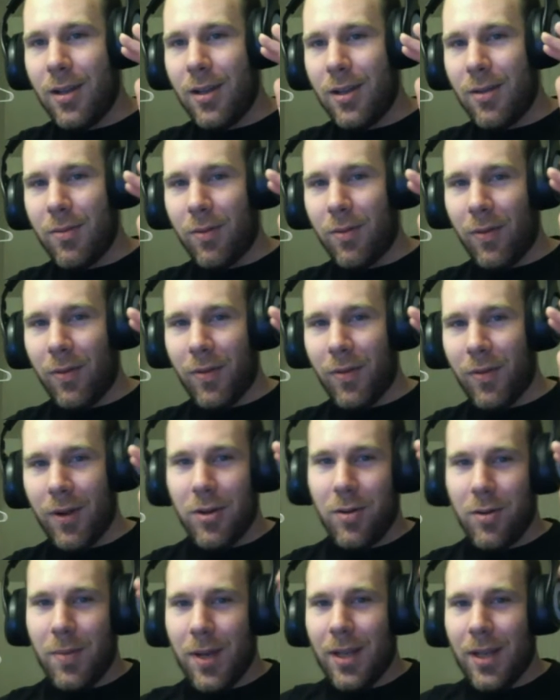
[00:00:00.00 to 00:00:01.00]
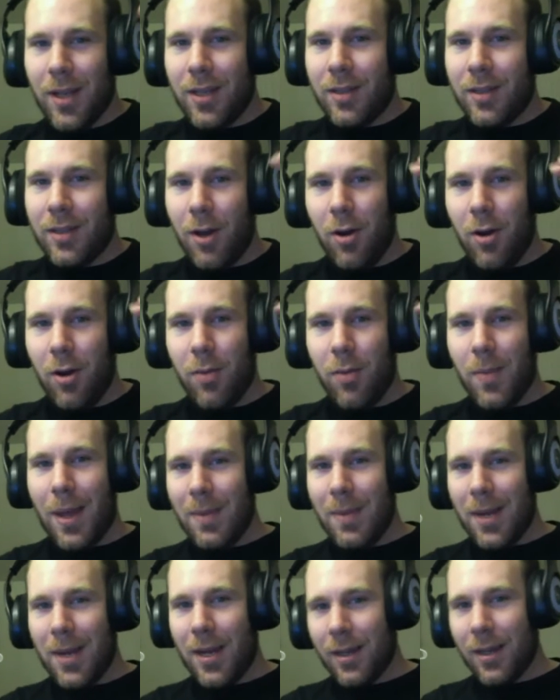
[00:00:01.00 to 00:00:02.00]
referring to him as, maybe
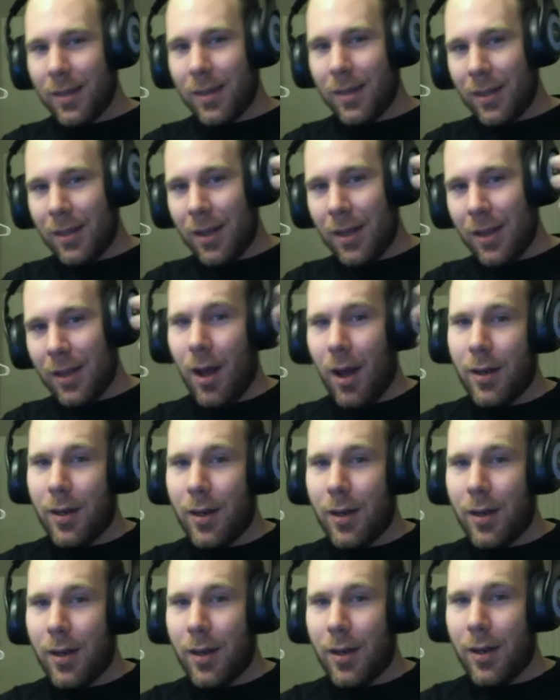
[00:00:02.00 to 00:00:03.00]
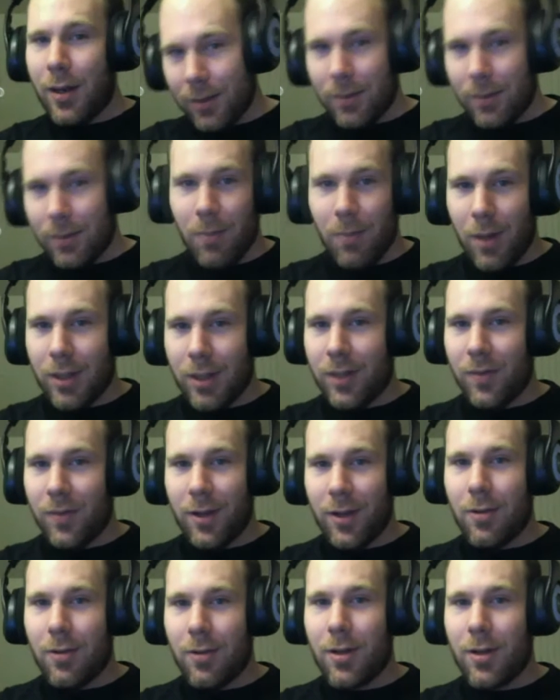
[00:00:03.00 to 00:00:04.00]
he's not as much of a goon
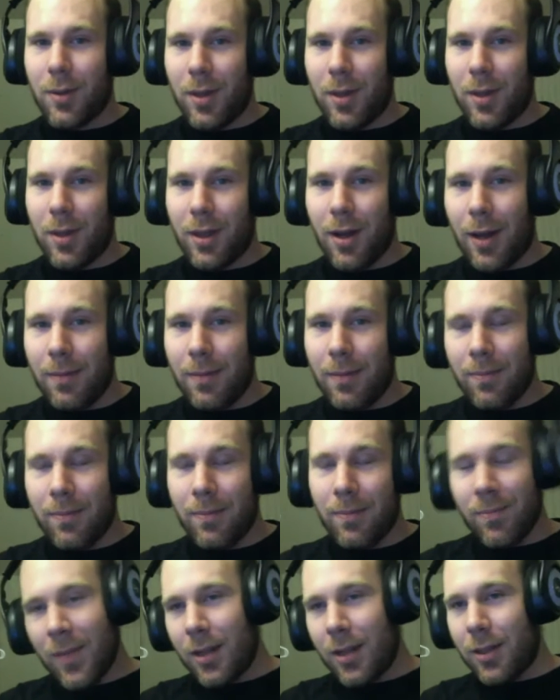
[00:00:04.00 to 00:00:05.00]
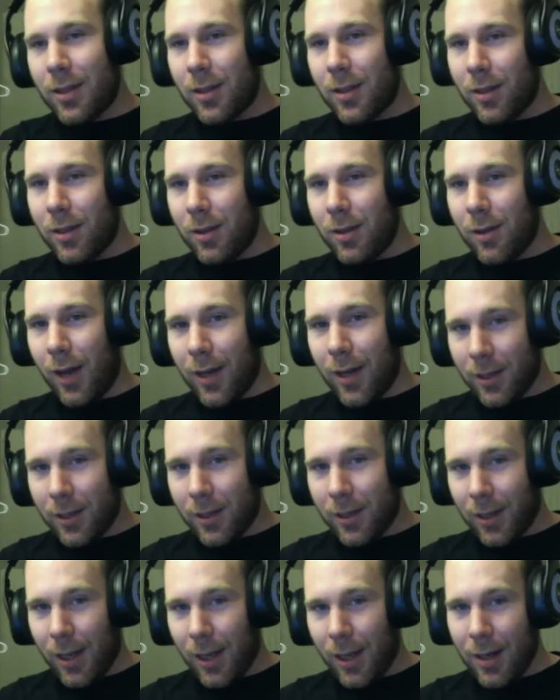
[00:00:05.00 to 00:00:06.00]
as we thought. So I
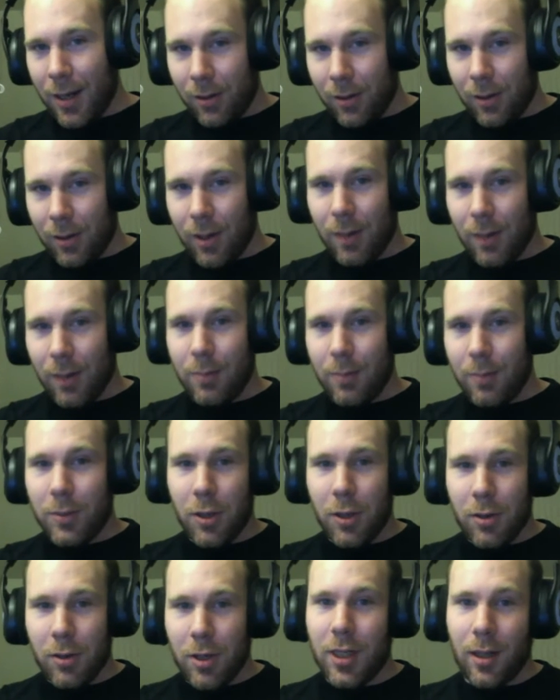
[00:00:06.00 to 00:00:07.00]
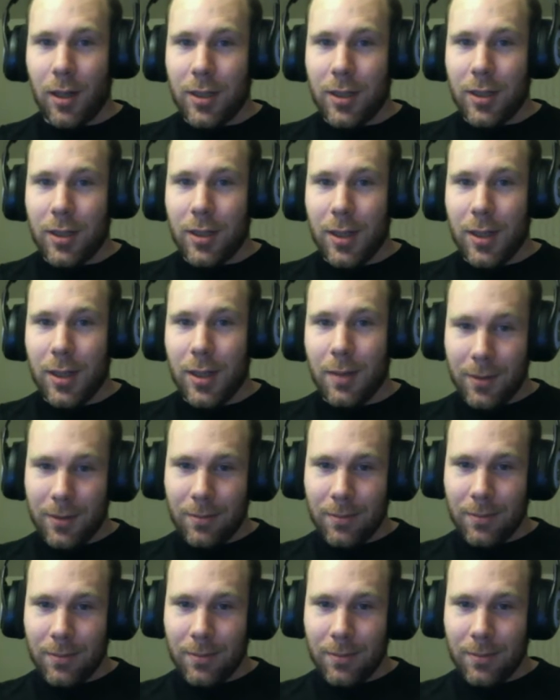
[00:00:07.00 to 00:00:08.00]
decided to look up Jody Shelley's numbers.
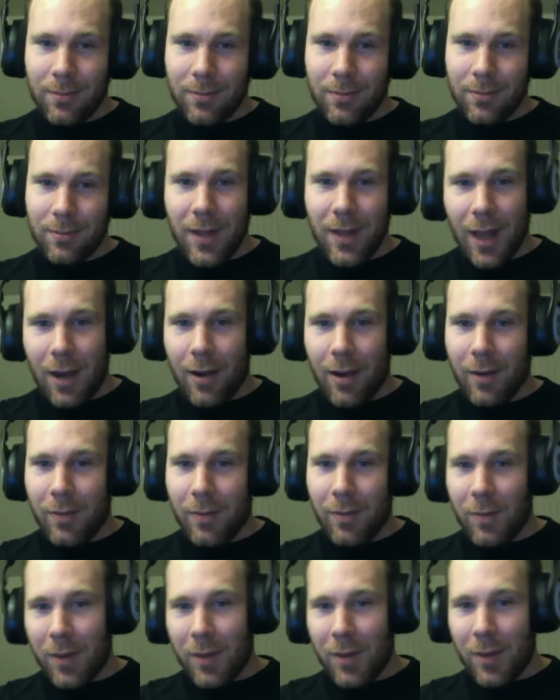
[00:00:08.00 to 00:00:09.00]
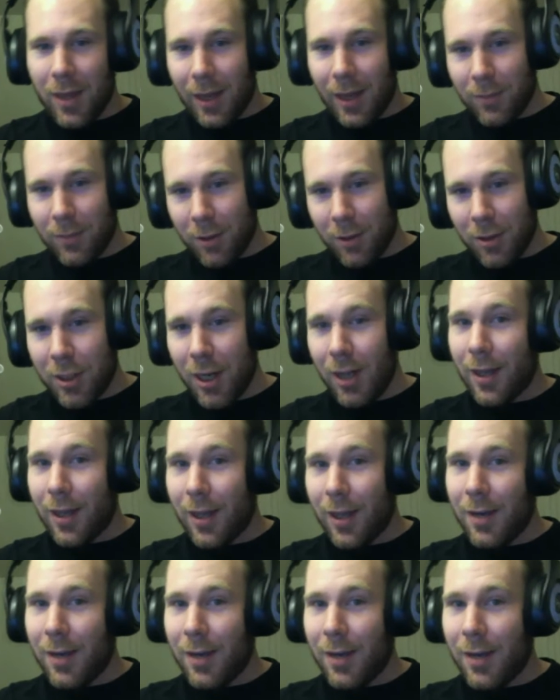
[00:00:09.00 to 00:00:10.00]
Now, if we think of Jody Shelley,
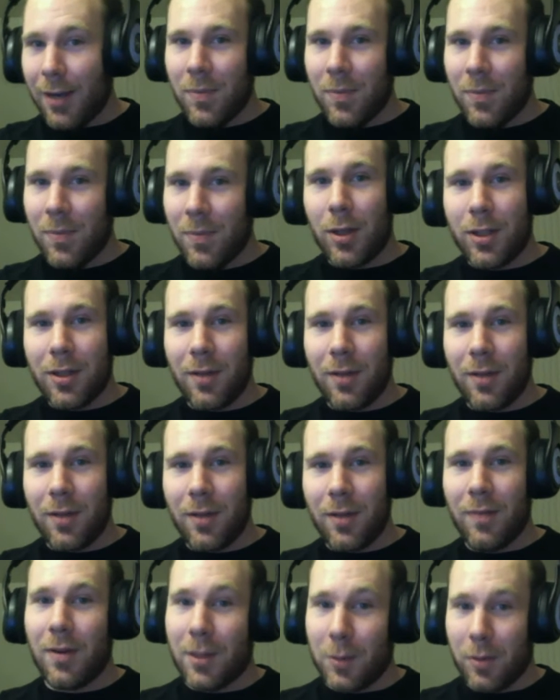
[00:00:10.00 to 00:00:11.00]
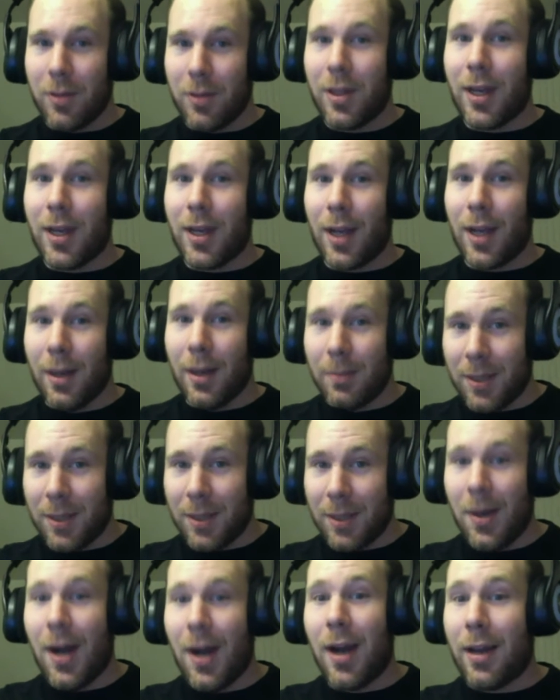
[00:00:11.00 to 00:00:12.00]
what's the first word that comes to mind?